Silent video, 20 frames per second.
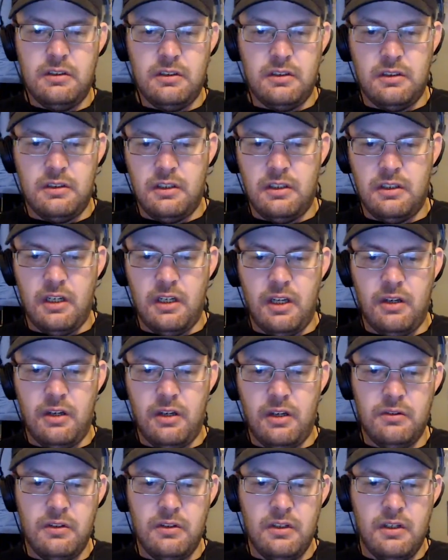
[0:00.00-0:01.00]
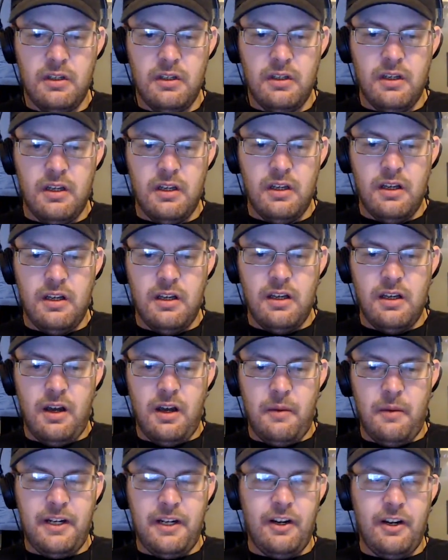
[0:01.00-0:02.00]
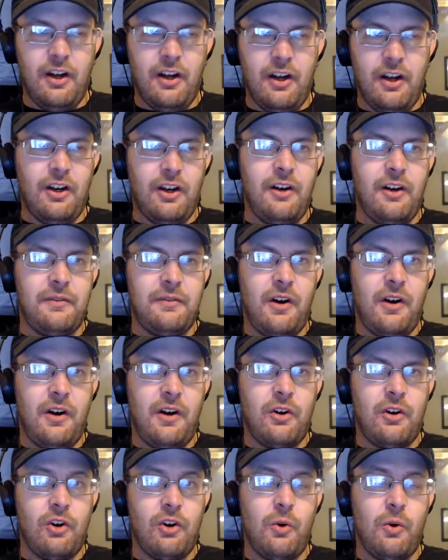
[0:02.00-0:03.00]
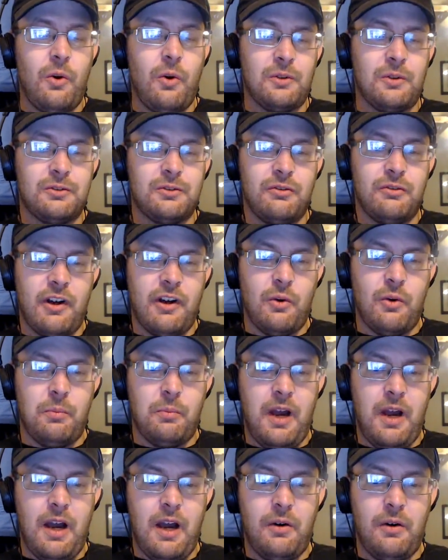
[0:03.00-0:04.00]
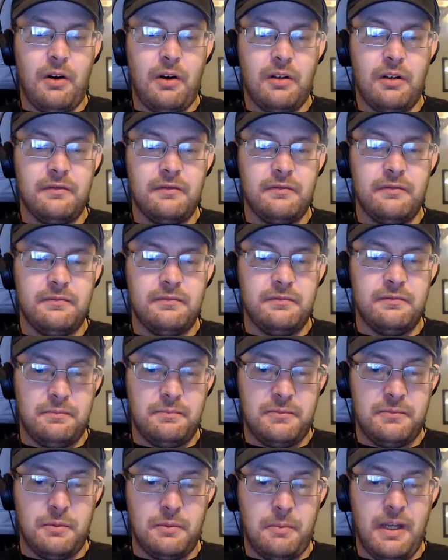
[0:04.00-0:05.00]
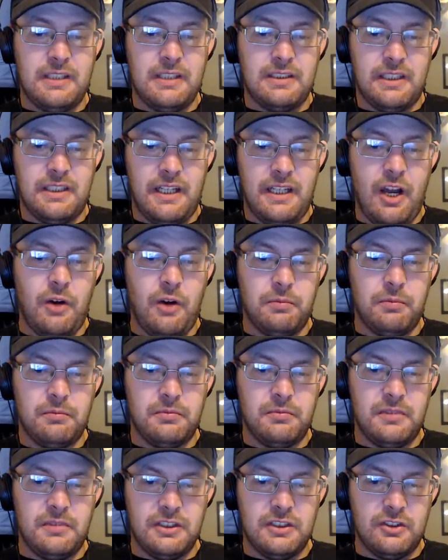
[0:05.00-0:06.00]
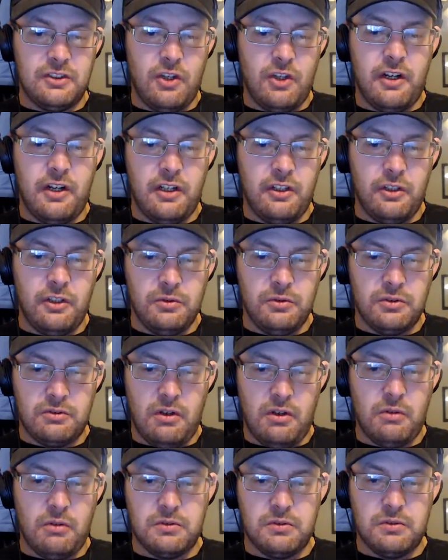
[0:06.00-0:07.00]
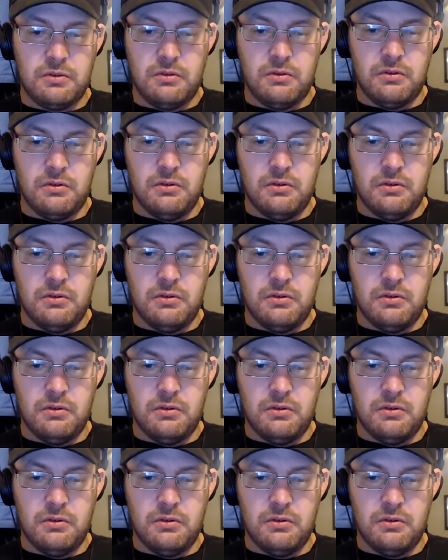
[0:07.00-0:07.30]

You know, I mean, I've got called up to Record Power to basically help them design a new scroll saw.